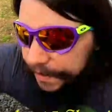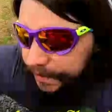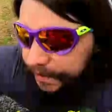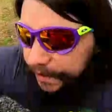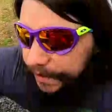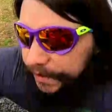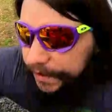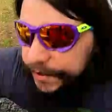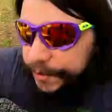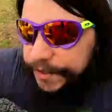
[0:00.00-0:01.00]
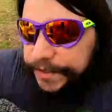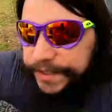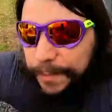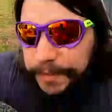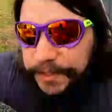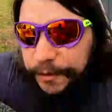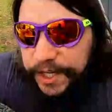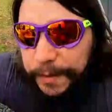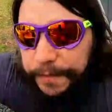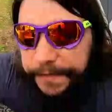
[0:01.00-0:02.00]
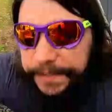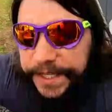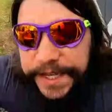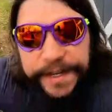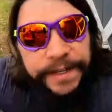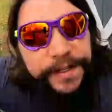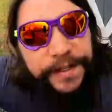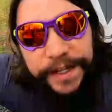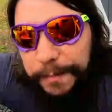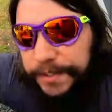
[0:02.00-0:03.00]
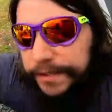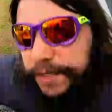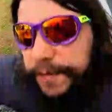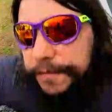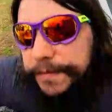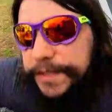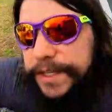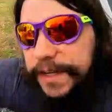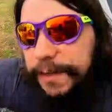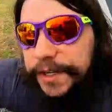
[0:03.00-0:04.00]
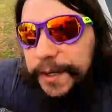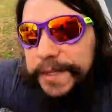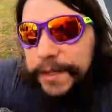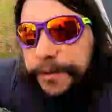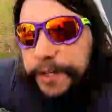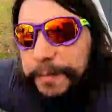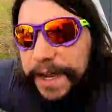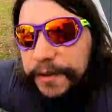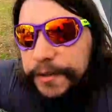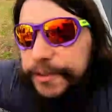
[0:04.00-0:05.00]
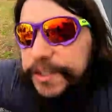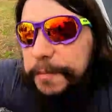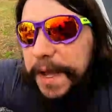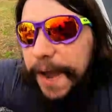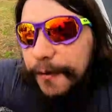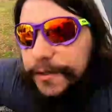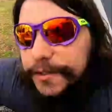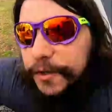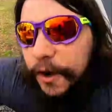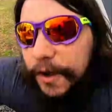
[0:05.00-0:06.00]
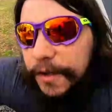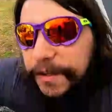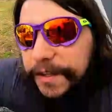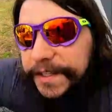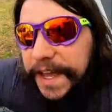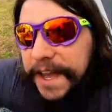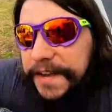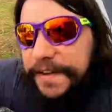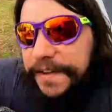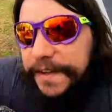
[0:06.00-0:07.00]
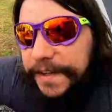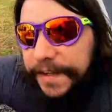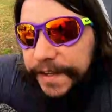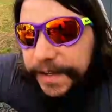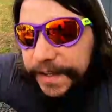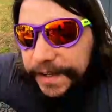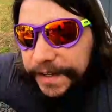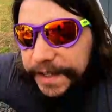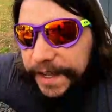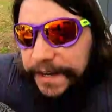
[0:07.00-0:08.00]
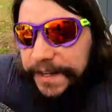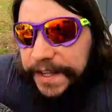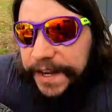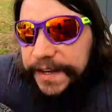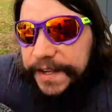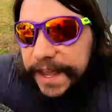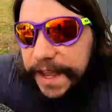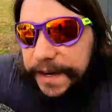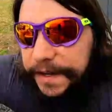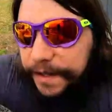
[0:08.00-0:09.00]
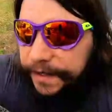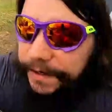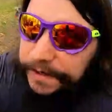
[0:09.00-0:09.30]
So this is episode number 15. Episode number 15, we're going to be learning about using the power saw again, and again, and again, and again.